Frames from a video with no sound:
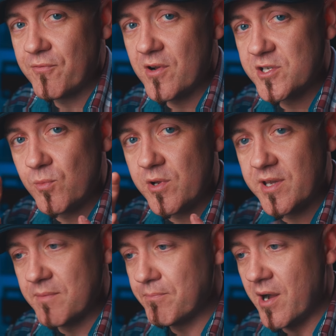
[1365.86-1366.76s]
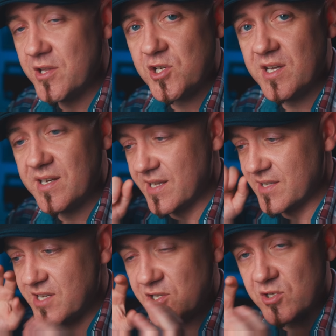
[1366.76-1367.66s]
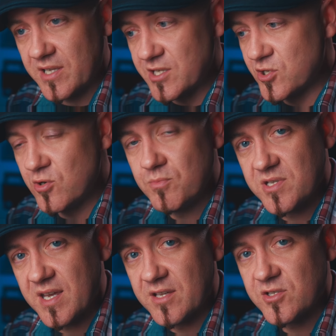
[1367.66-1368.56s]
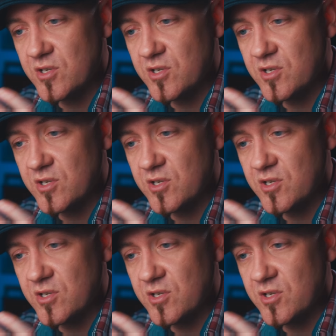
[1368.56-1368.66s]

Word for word: a function where you can punch in and it digitally zooms in,